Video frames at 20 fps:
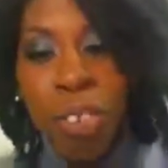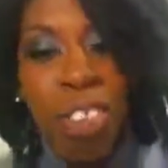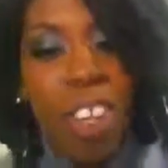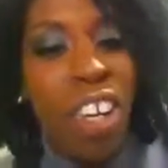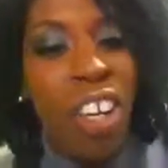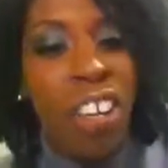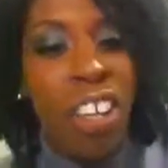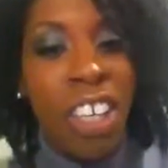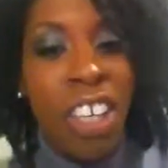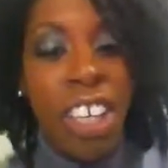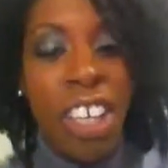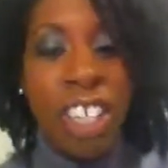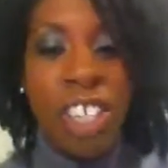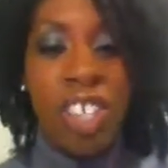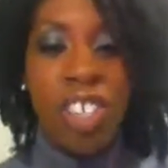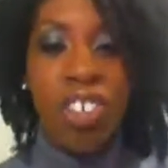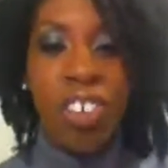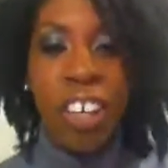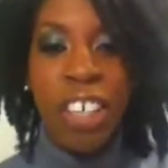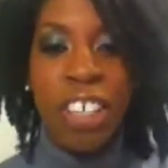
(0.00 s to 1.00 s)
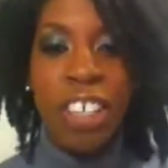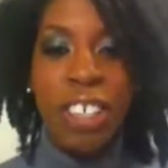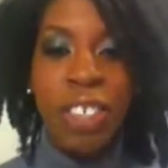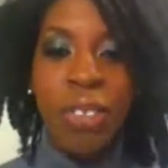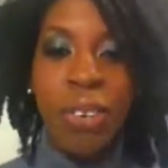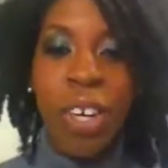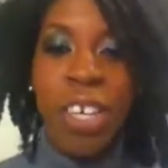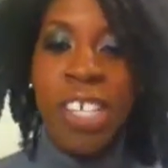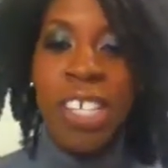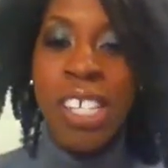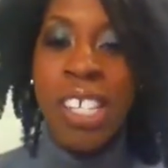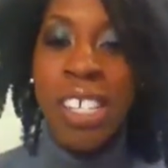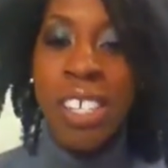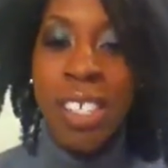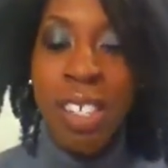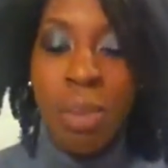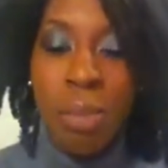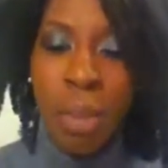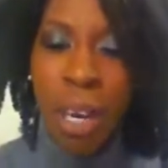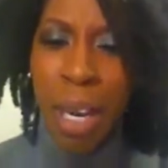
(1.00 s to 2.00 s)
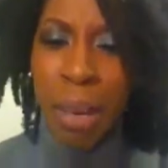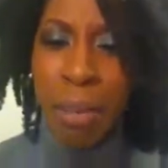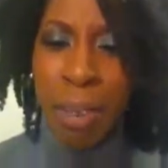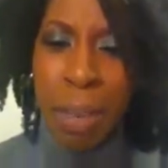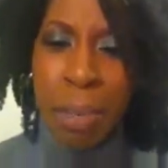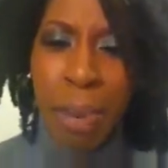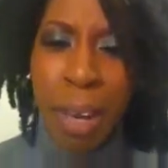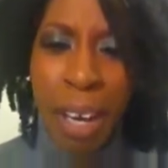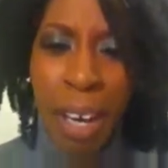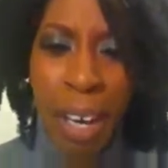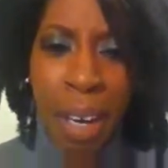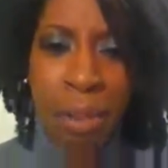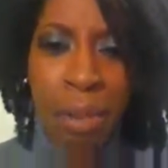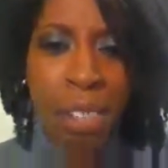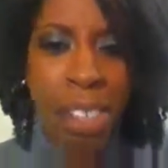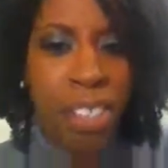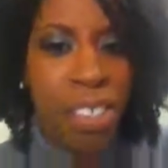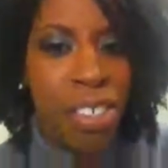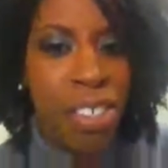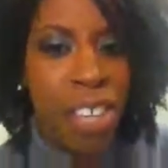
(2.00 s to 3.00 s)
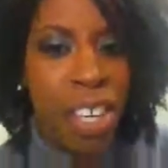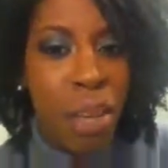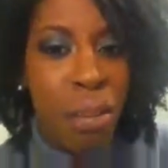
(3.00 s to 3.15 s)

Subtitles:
If you hear any strange noises, it's probably my upstairs